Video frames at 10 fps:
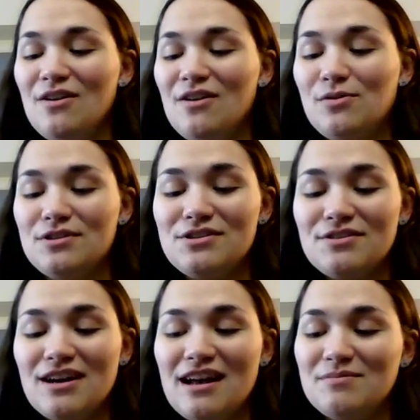horseshoe
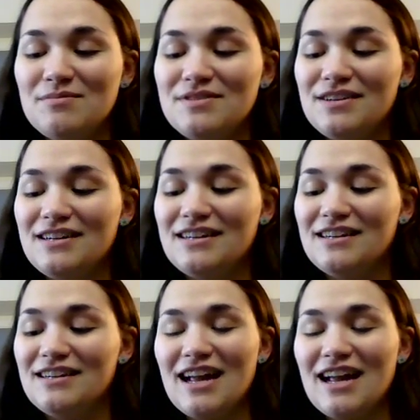crabs
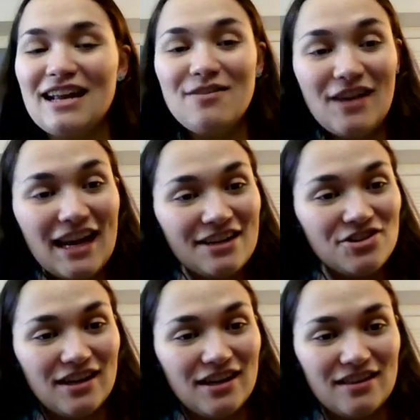are kind of
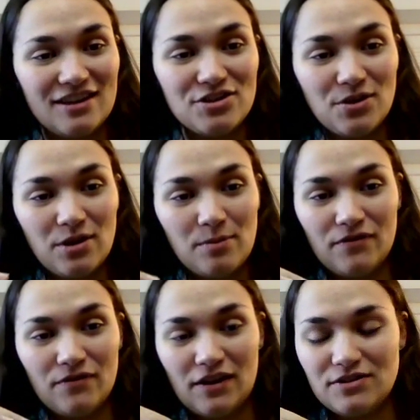ancient. They showed up on
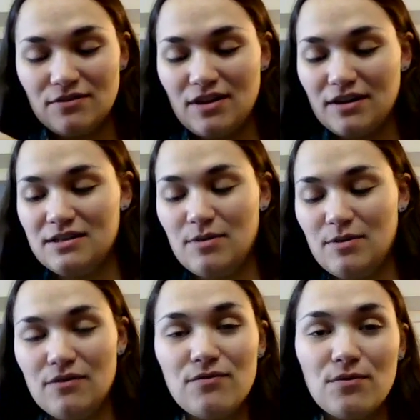fossil records
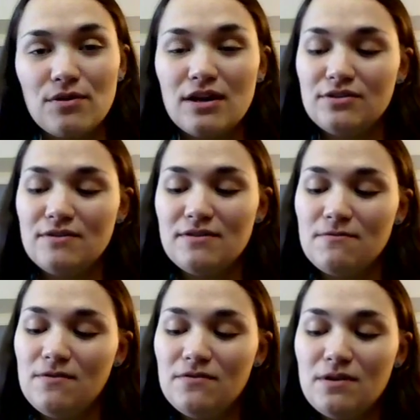about four hundred
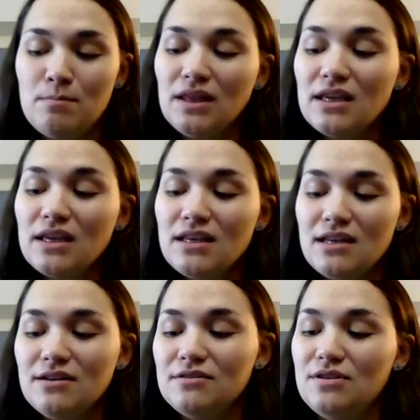fifty million
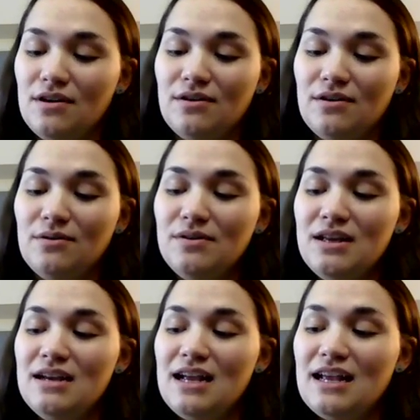years ago,
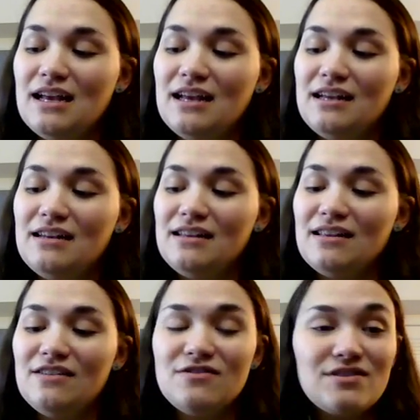and
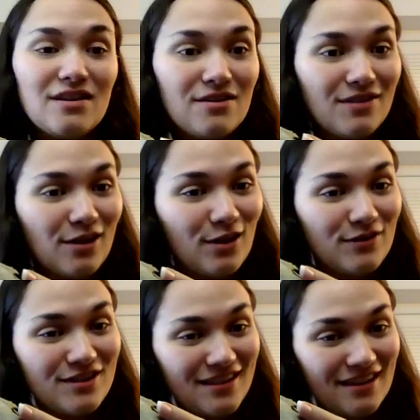they have stuck around
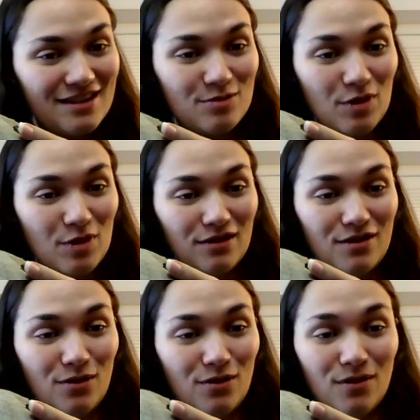ever since, but they're
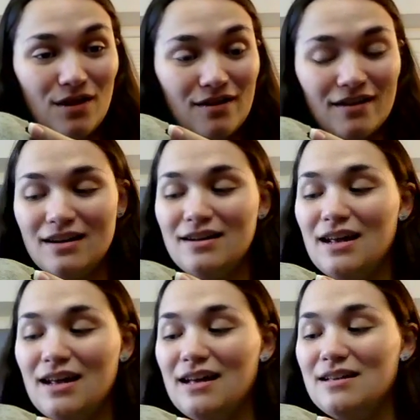no longer in
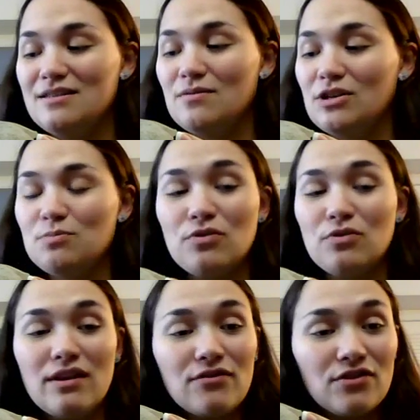as much
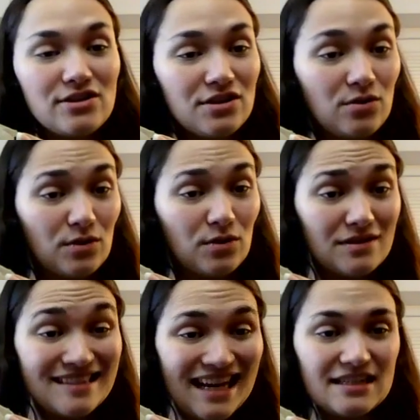proliferation or
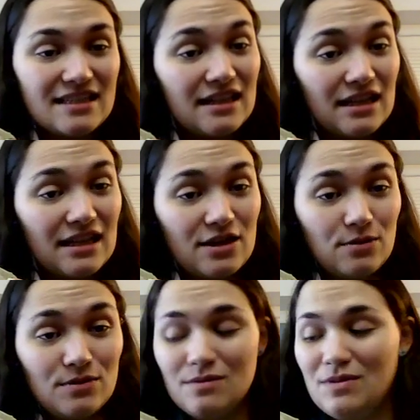size that they
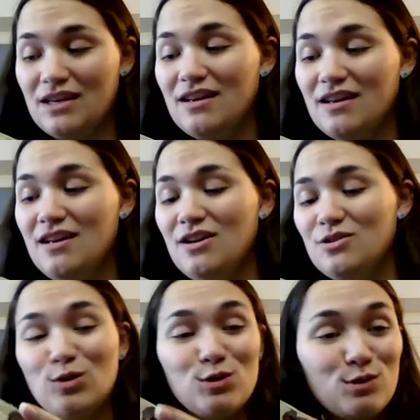used to be.
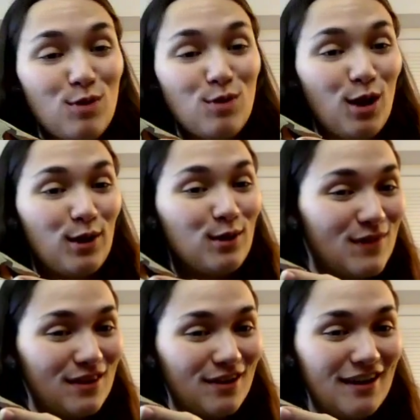So they're smaller
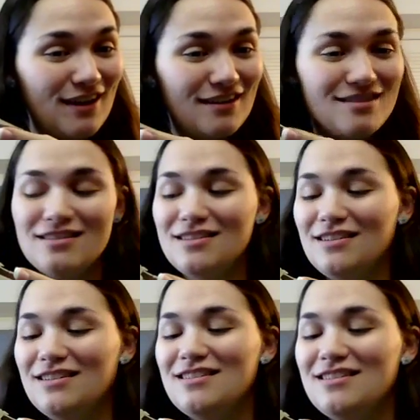than their
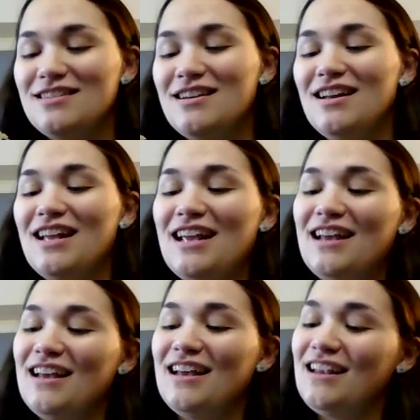ancestors,
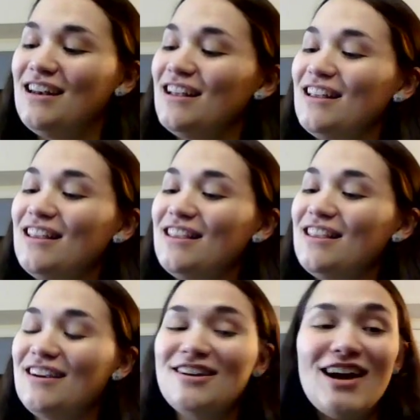and
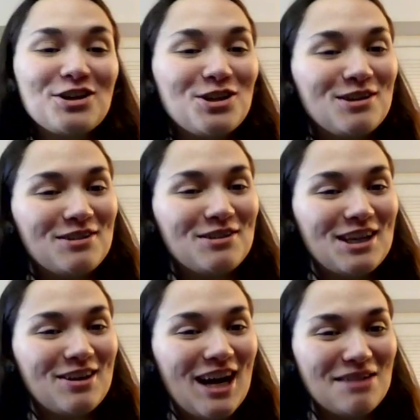they're not actually really
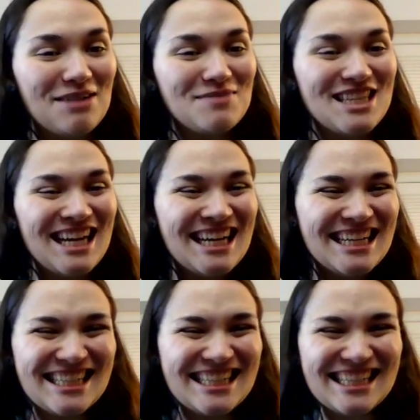crabs.
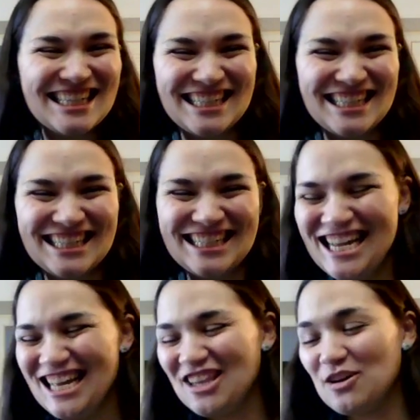
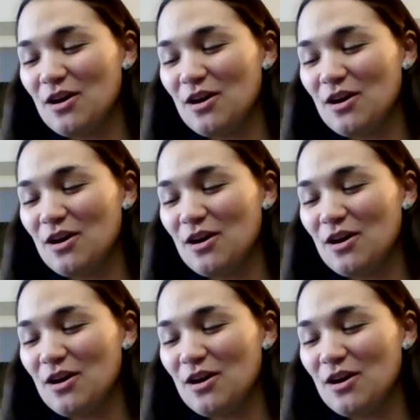They're